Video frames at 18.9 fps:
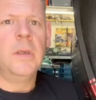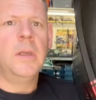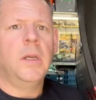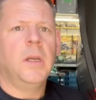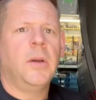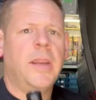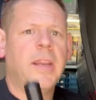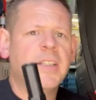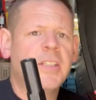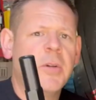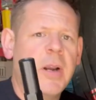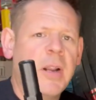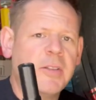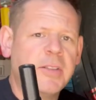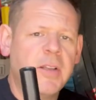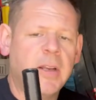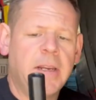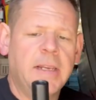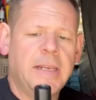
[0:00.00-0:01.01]
Okay, so when I
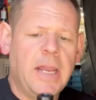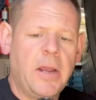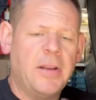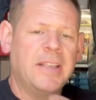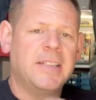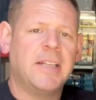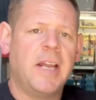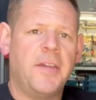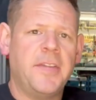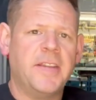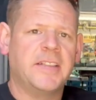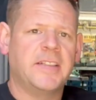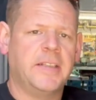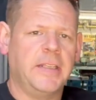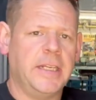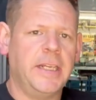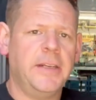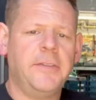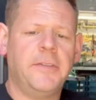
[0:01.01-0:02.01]
was looking down inside the
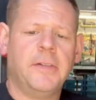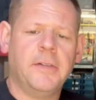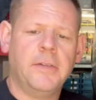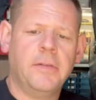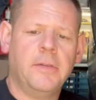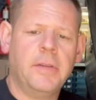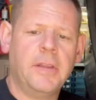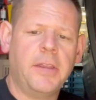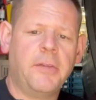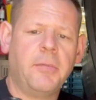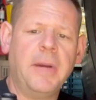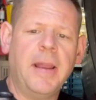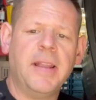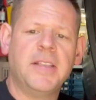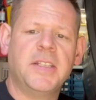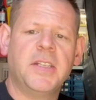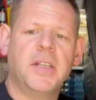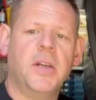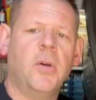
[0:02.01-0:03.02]
sleeve, the
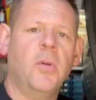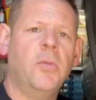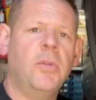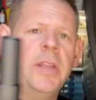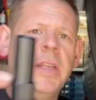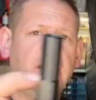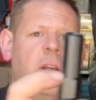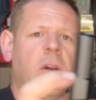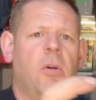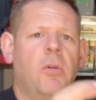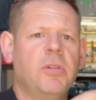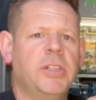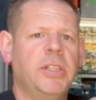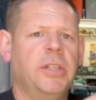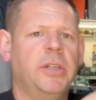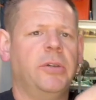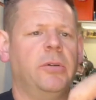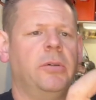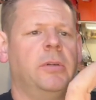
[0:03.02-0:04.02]
threads only go
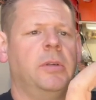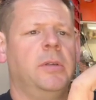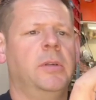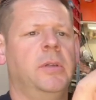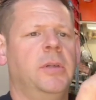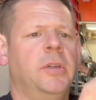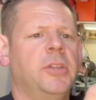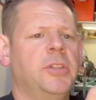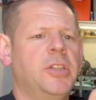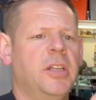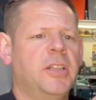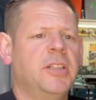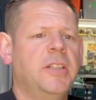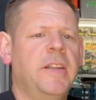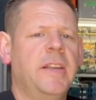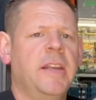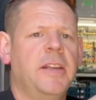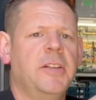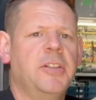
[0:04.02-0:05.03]
to just
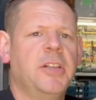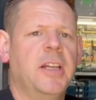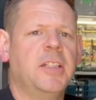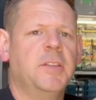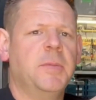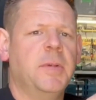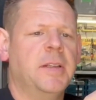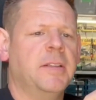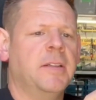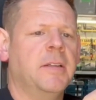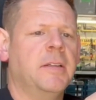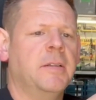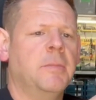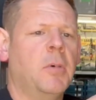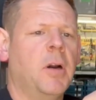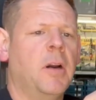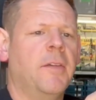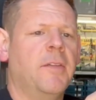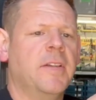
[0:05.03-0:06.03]
to the adjustment
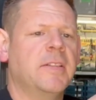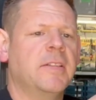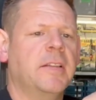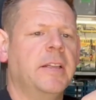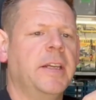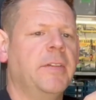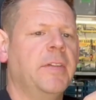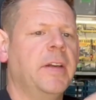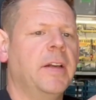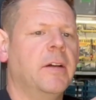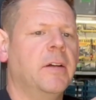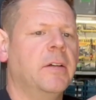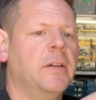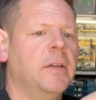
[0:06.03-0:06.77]
part of the sleeve here.